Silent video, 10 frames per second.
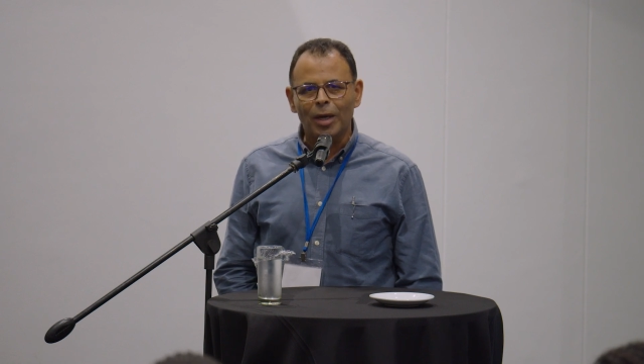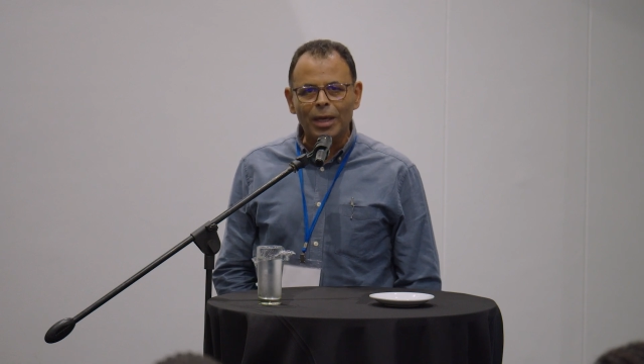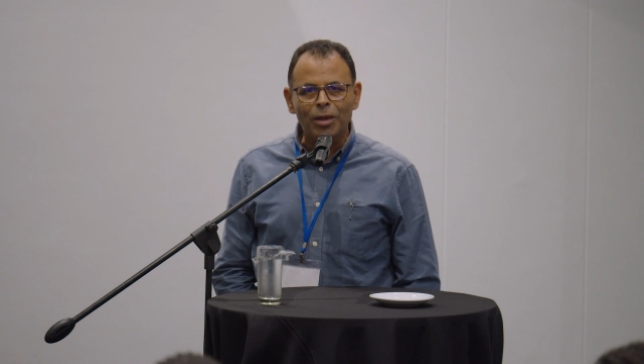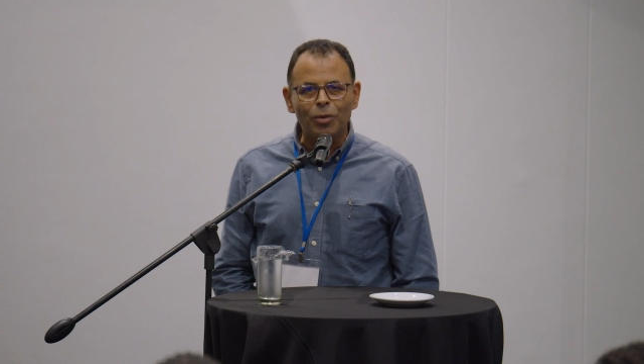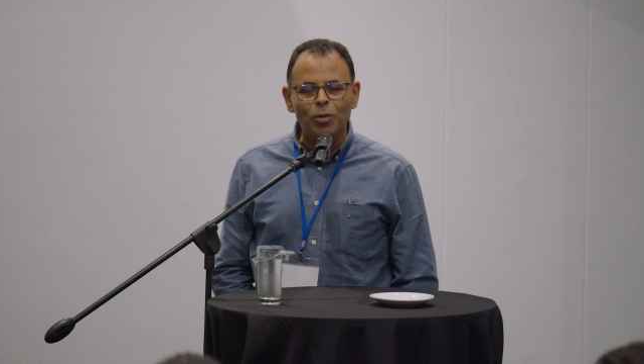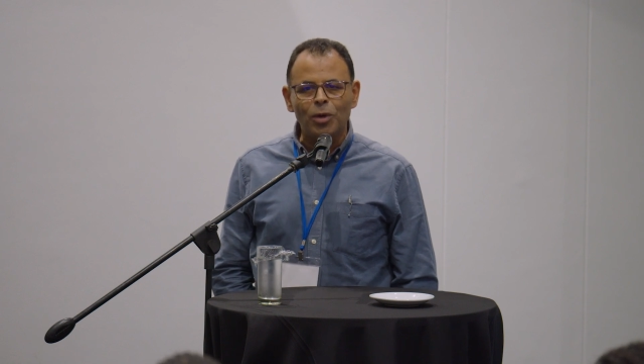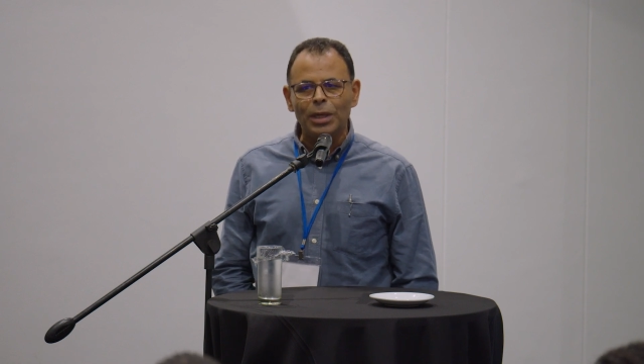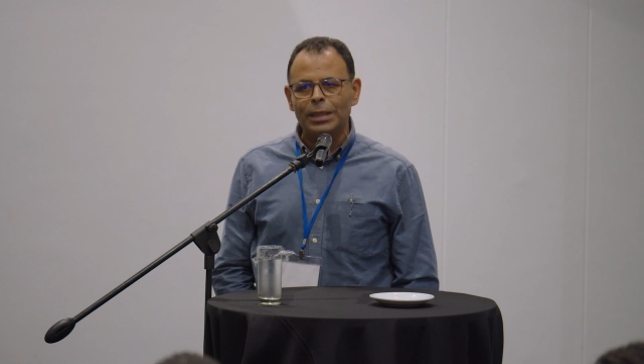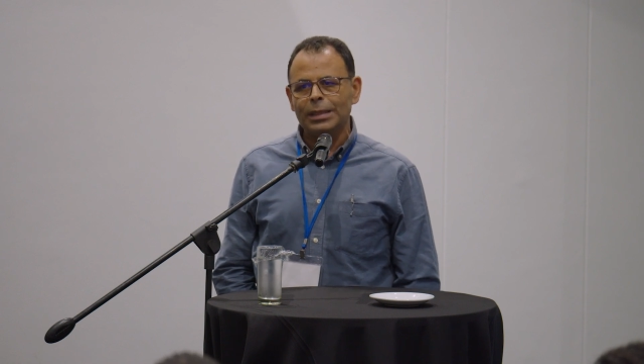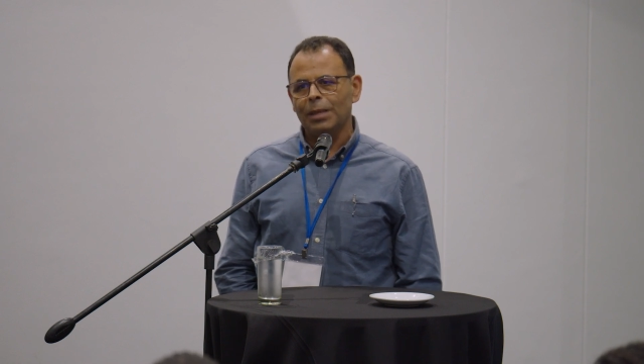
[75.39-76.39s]
Okay, the good
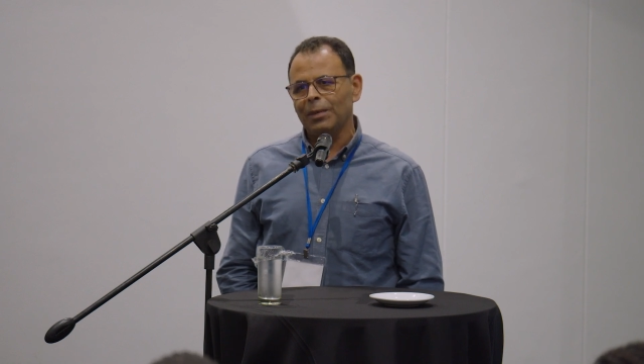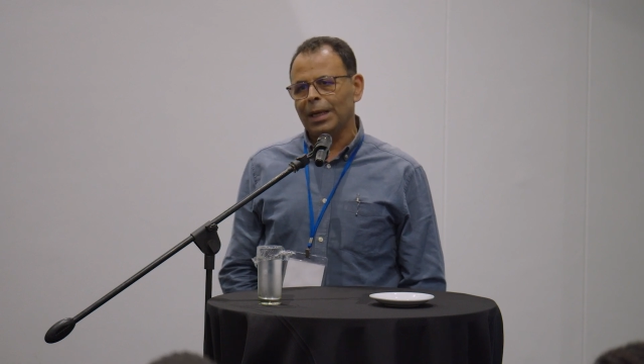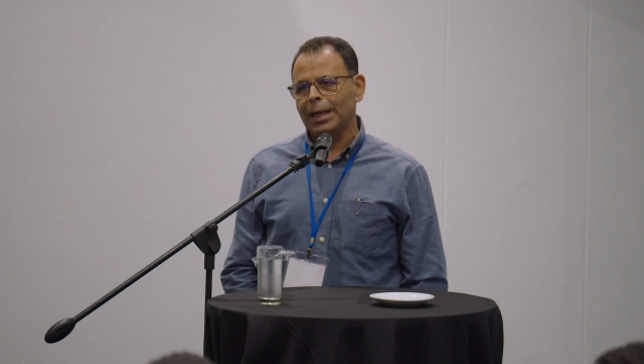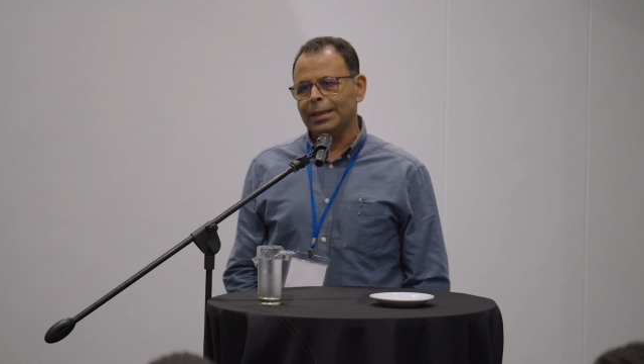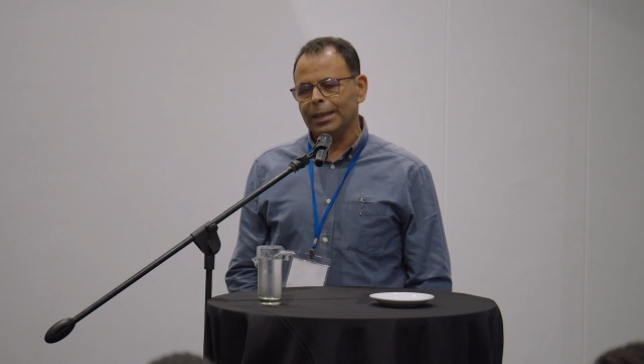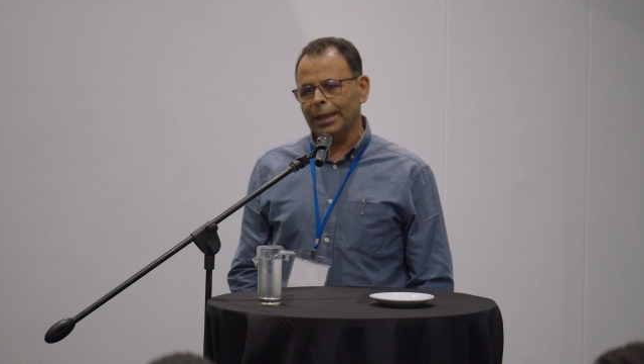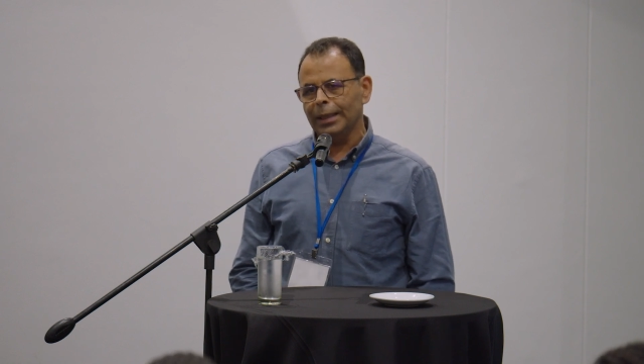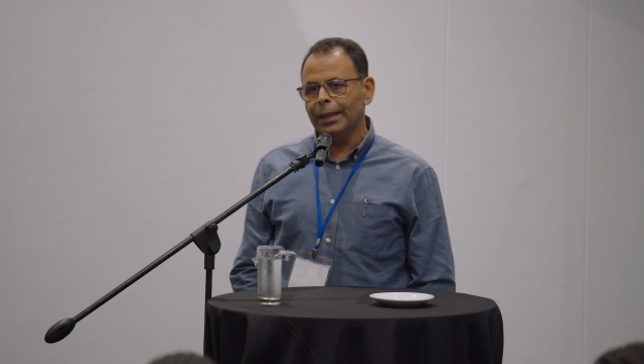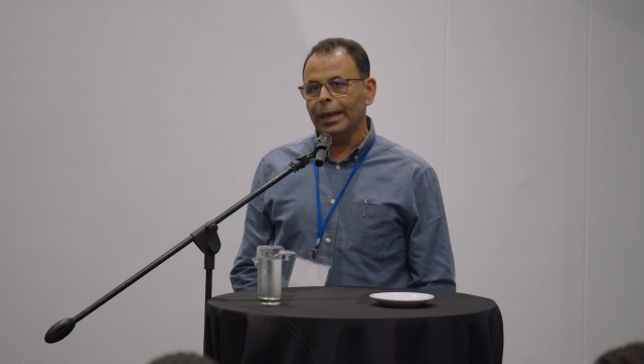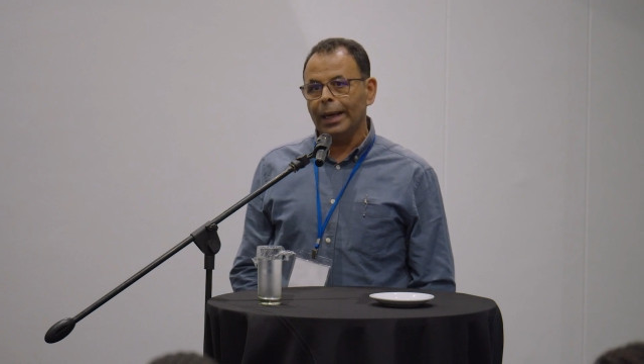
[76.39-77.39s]
work is summarized
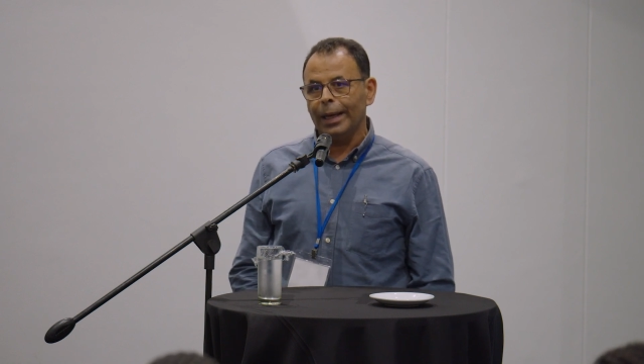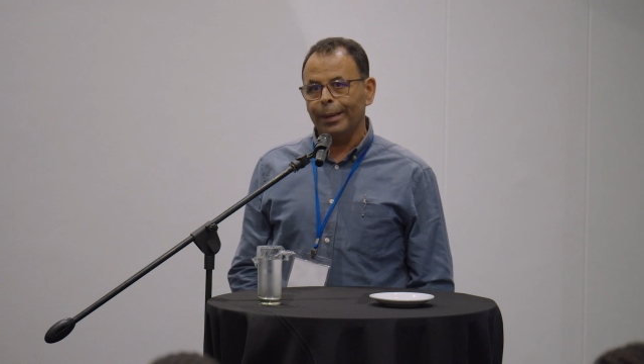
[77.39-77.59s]
in